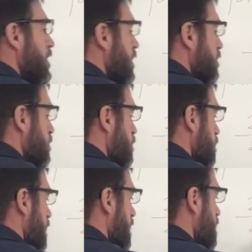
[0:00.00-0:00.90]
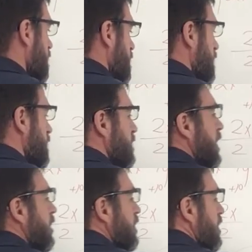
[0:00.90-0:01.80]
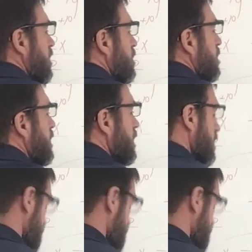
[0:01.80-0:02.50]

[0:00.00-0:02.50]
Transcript: The answers are right. 7 and 3.